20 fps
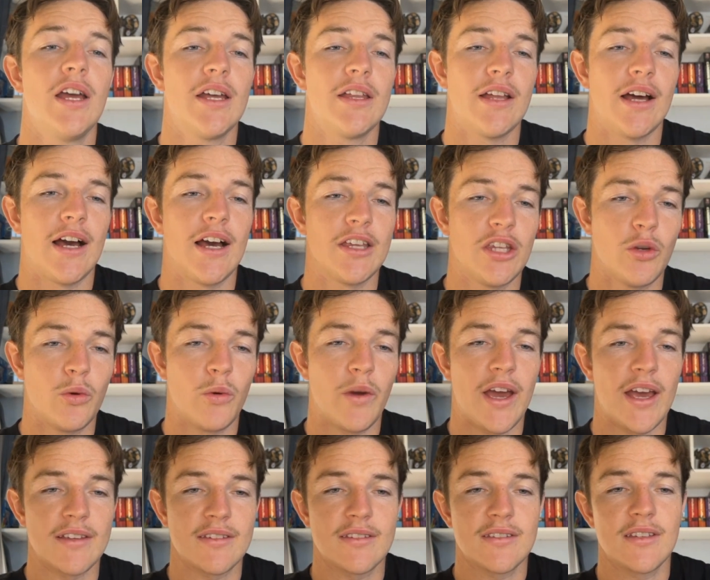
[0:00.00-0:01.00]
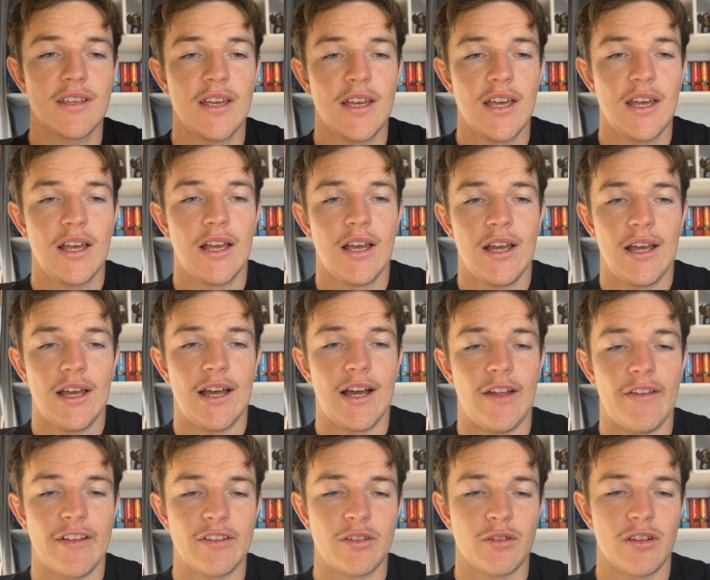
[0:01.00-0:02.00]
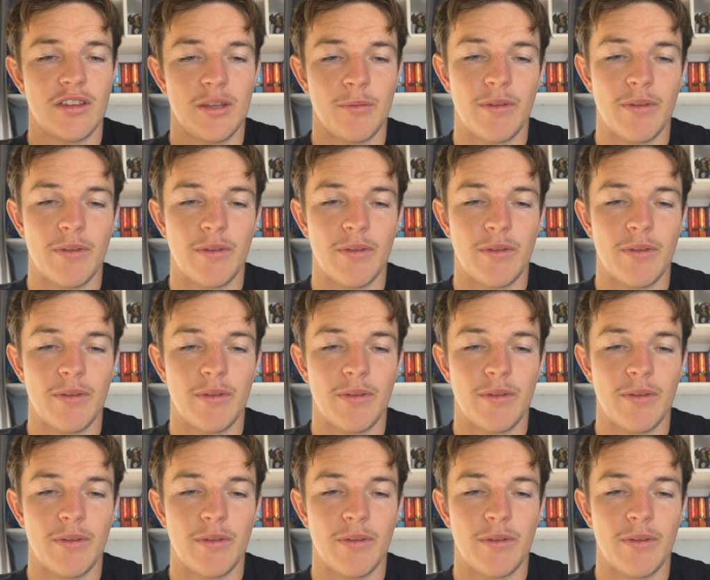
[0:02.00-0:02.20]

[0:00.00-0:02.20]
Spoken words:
US that sort of thing.